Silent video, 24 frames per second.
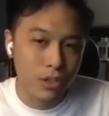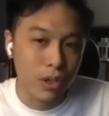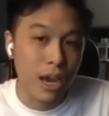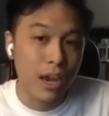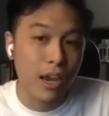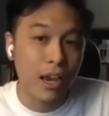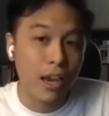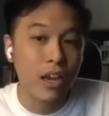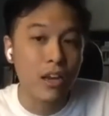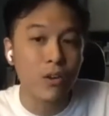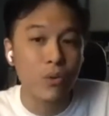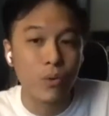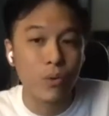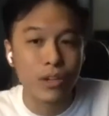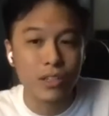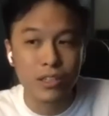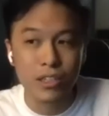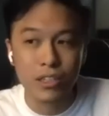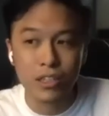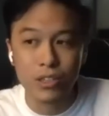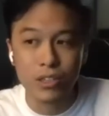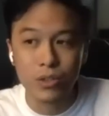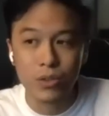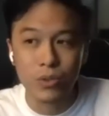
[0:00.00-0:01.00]
So I kind of
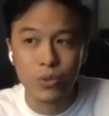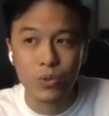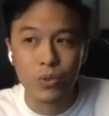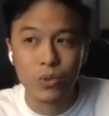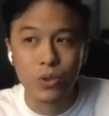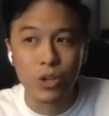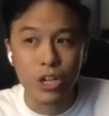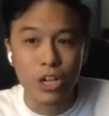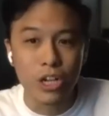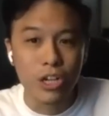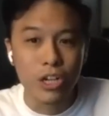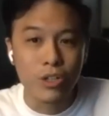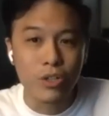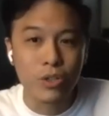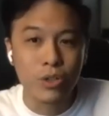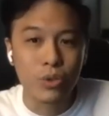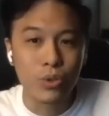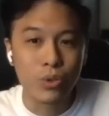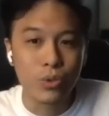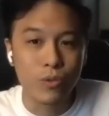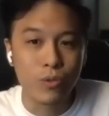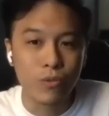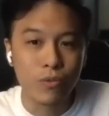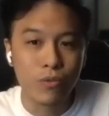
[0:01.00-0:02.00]
wanted
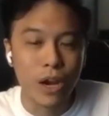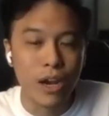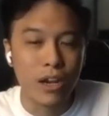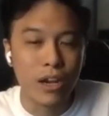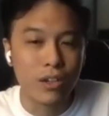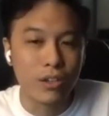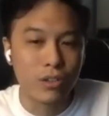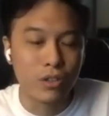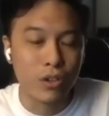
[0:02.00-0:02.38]
to write a